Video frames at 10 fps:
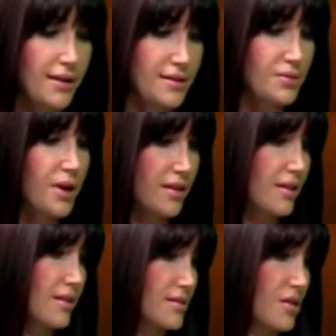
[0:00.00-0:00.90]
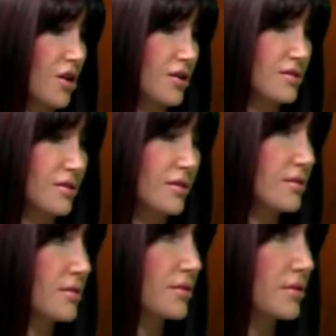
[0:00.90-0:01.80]
and that's why I think these cards
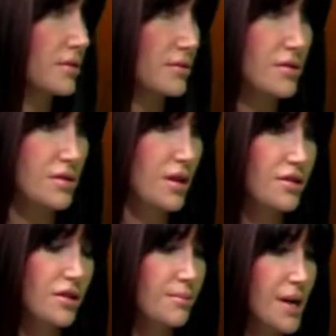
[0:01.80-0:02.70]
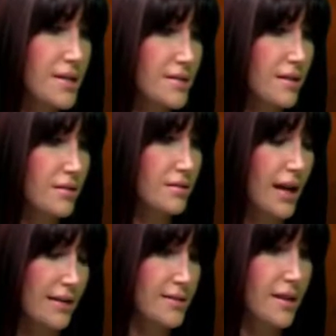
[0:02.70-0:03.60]
are such an amazing
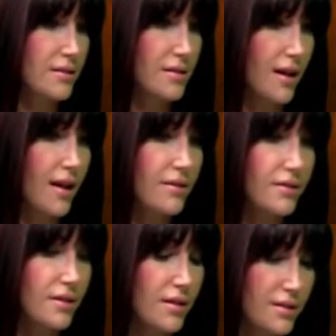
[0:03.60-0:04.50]
asset to have.